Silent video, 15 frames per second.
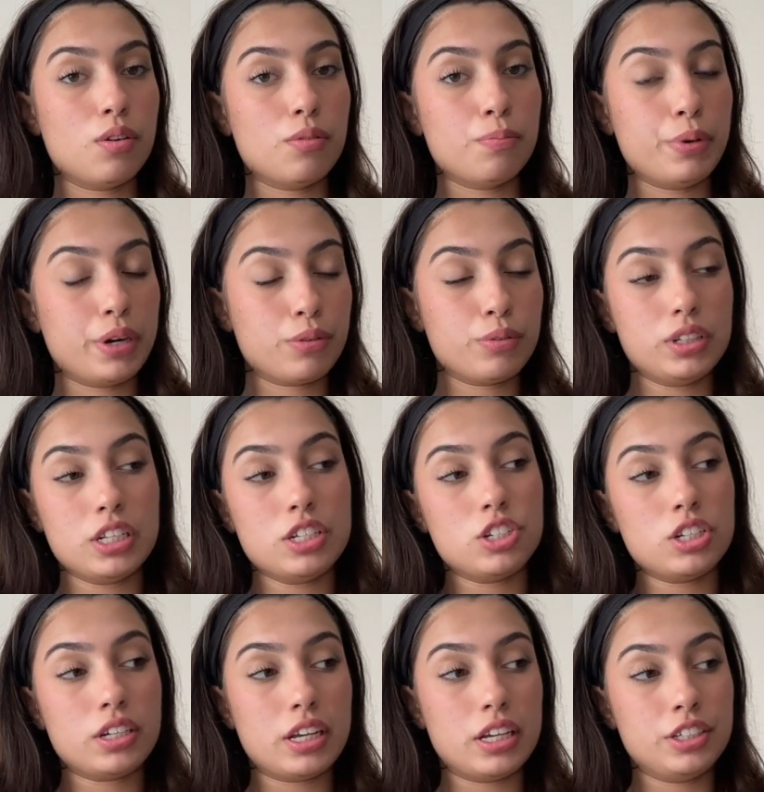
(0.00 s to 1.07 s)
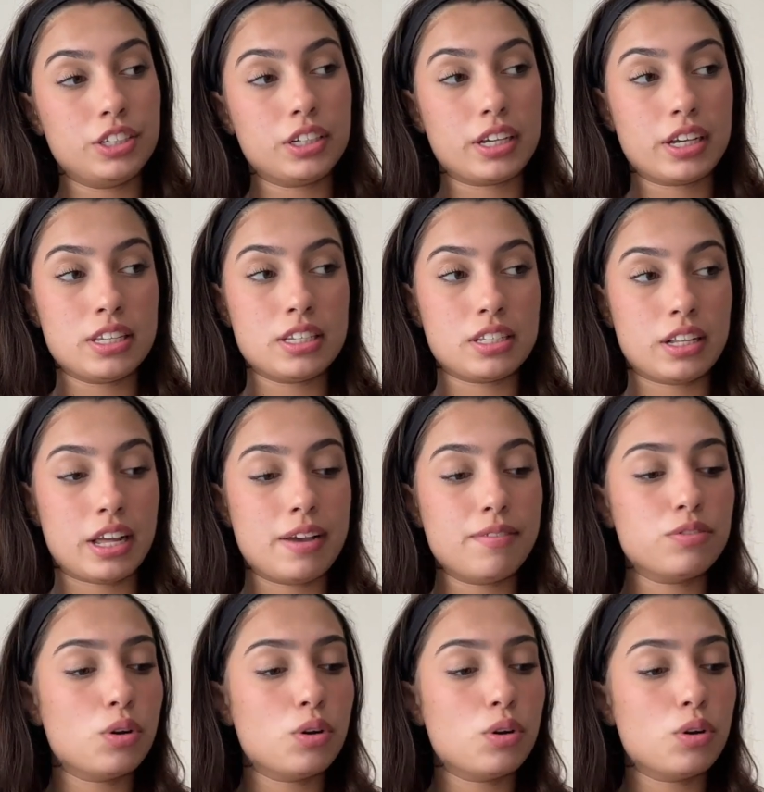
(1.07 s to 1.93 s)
bring religion in your kids' life.